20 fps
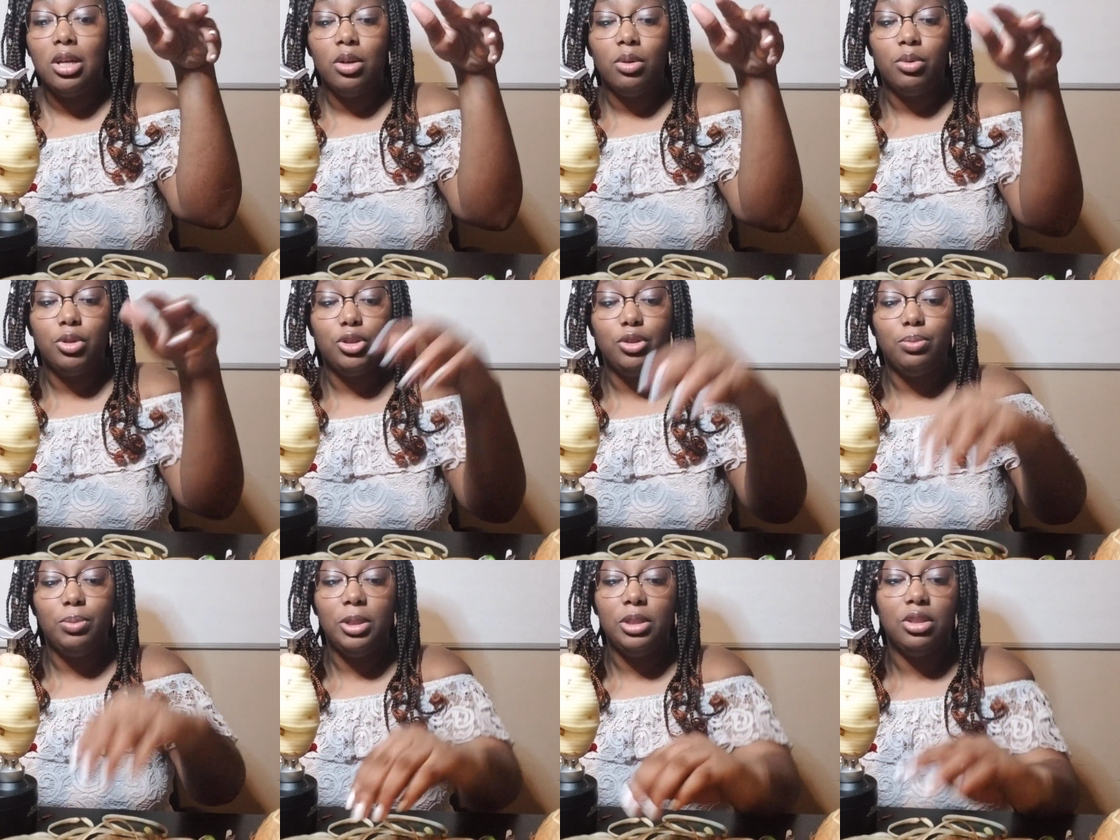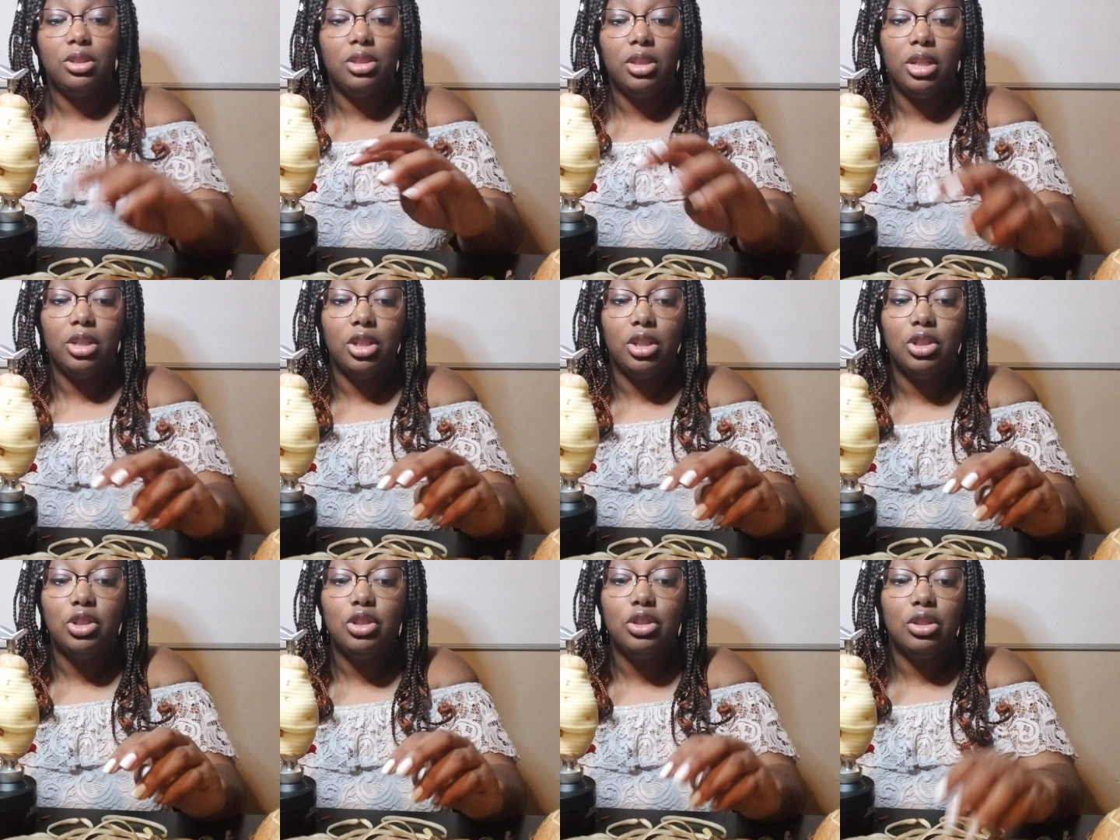which means
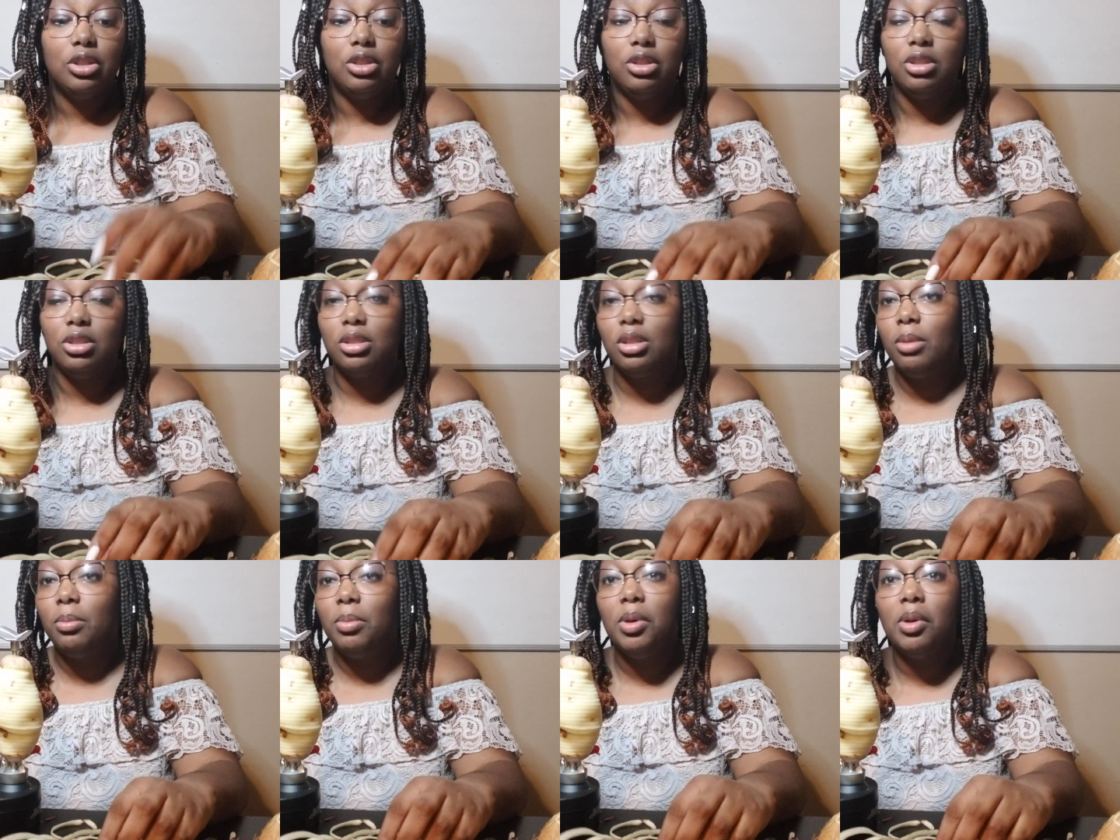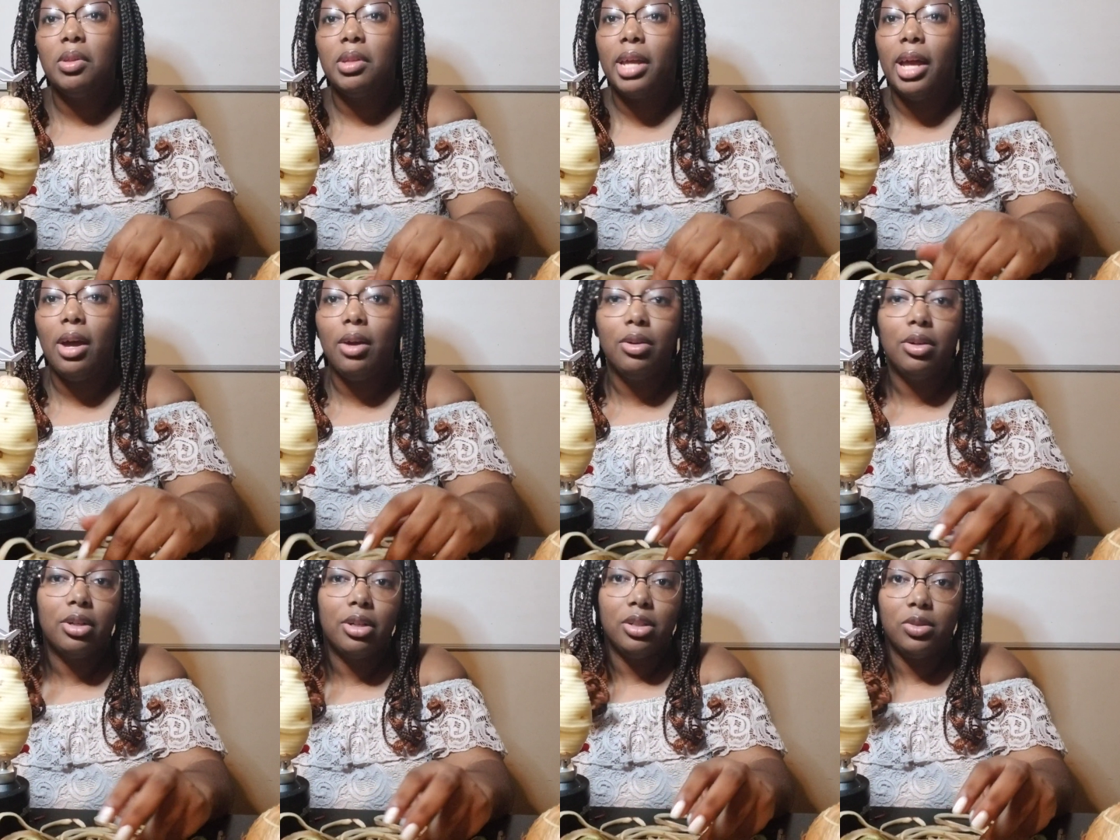that it's just going to be on the
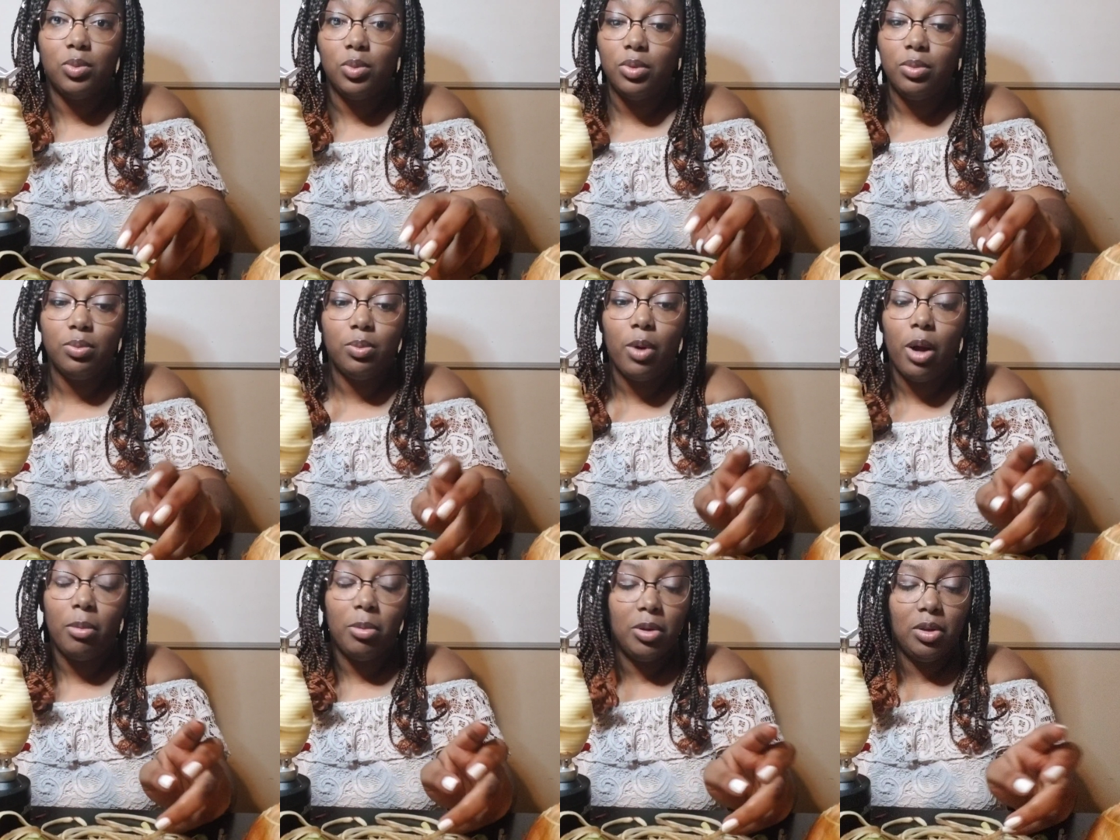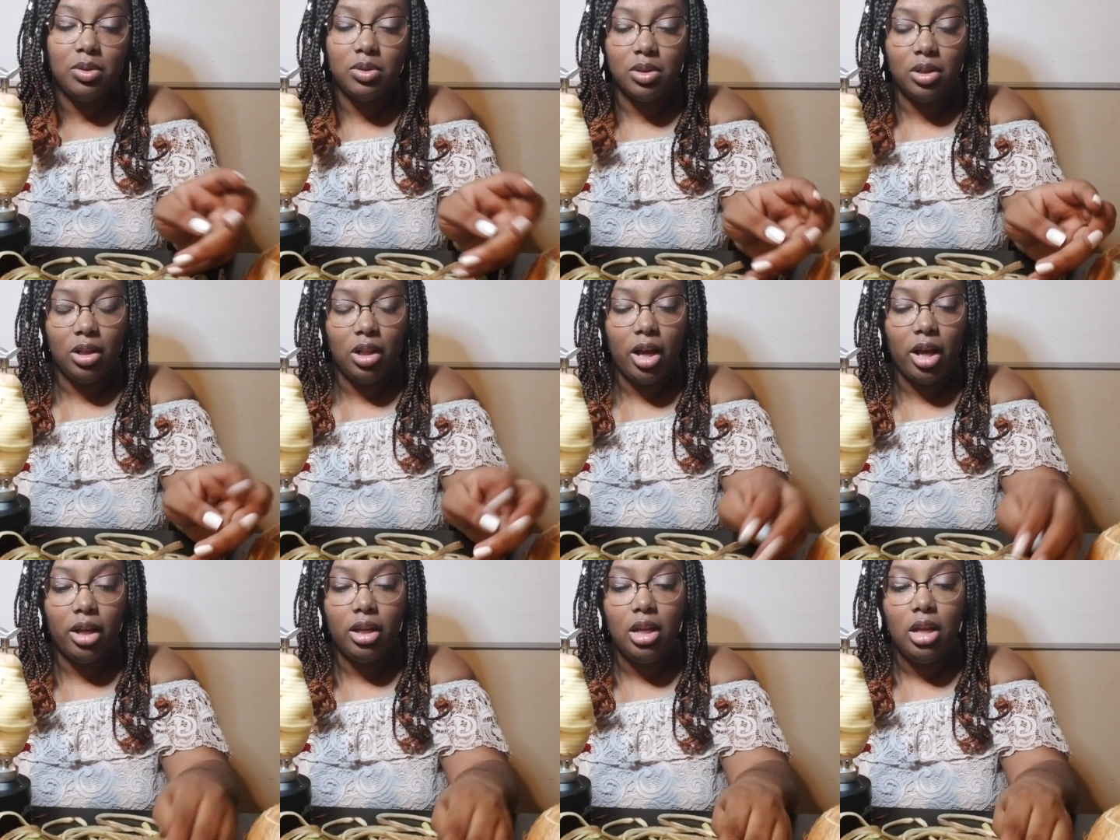counter because we'll probably use it a
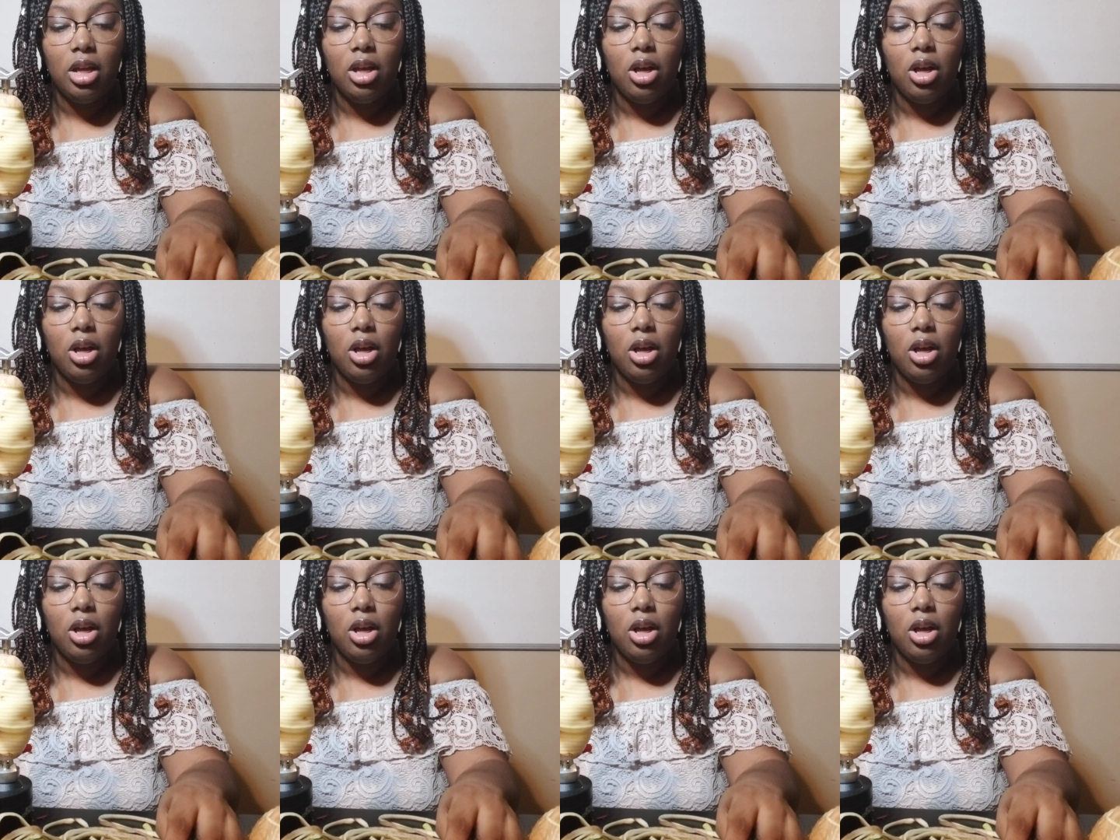lot.